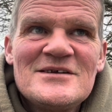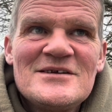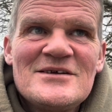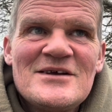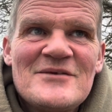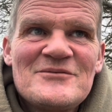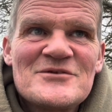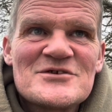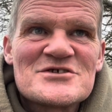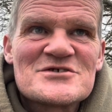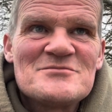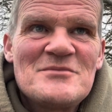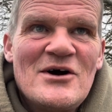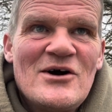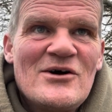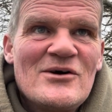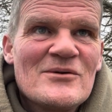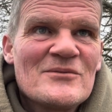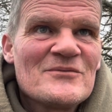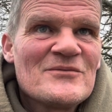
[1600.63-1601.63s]
have to
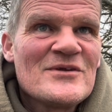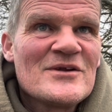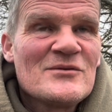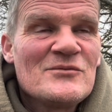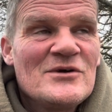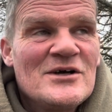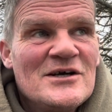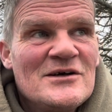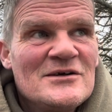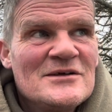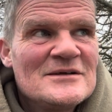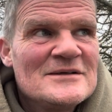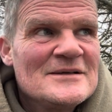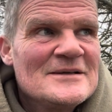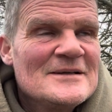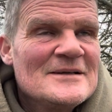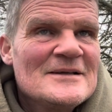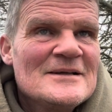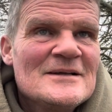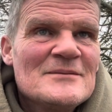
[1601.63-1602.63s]
smile and think, well,
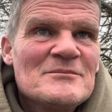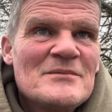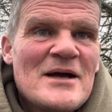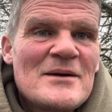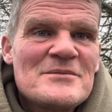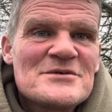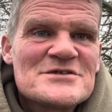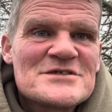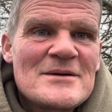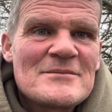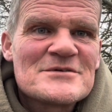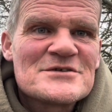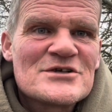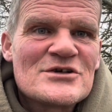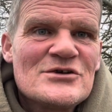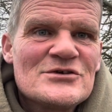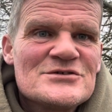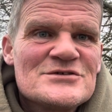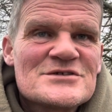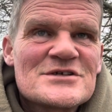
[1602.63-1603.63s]
maybe something
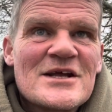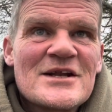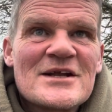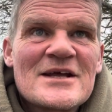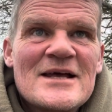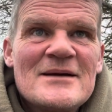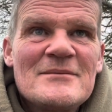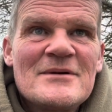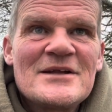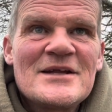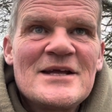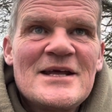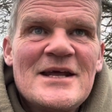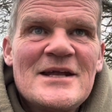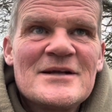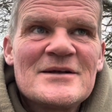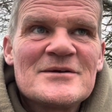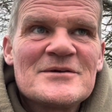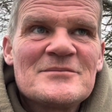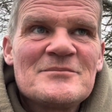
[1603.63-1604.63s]
good's going to come at the
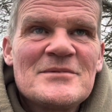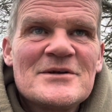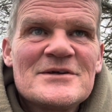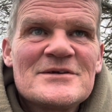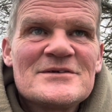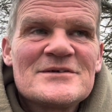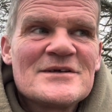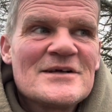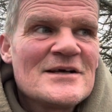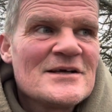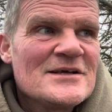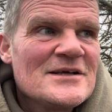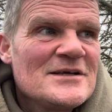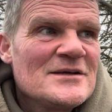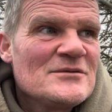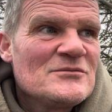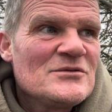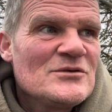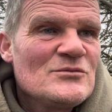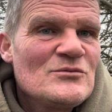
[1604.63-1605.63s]
end. But
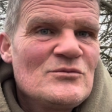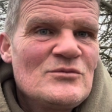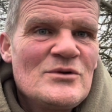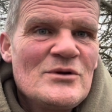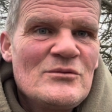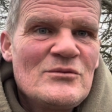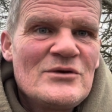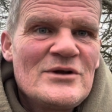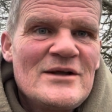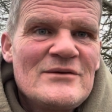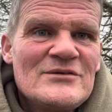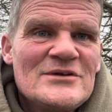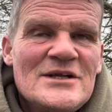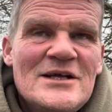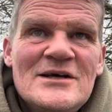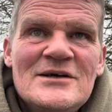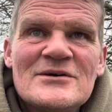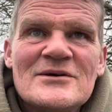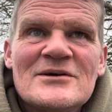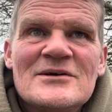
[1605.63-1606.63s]
we will never
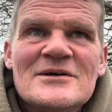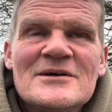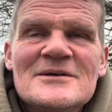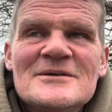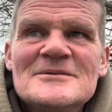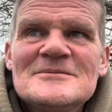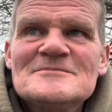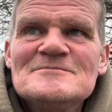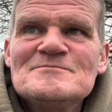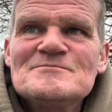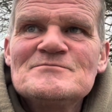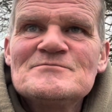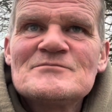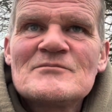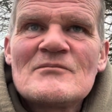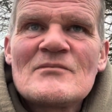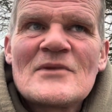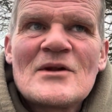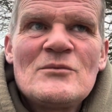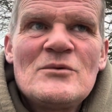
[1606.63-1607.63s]
know.
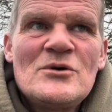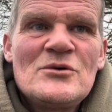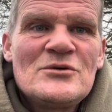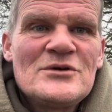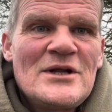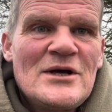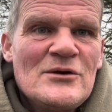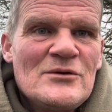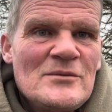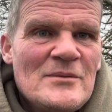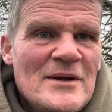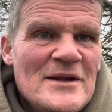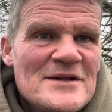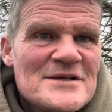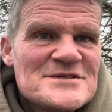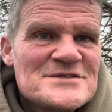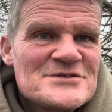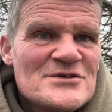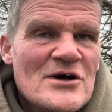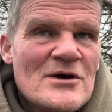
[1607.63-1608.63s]
We will know about
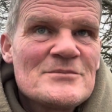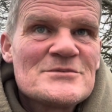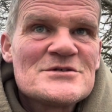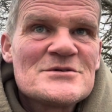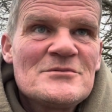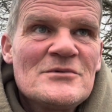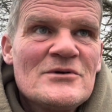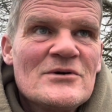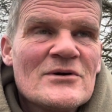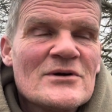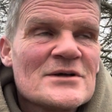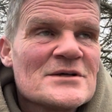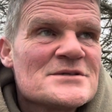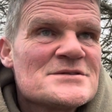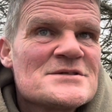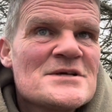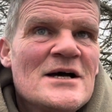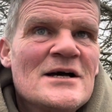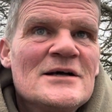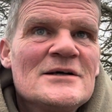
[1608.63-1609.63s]
this time tomorrow.
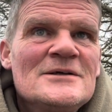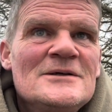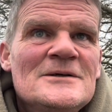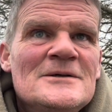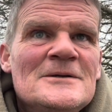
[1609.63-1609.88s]
So,